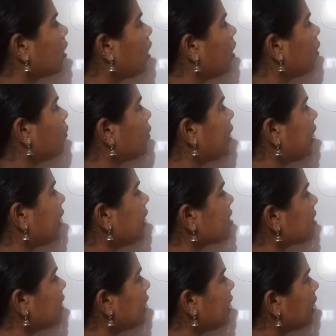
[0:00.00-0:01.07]

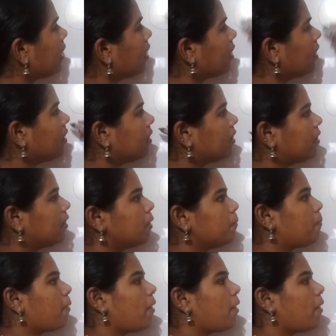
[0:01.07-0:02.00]
variously colored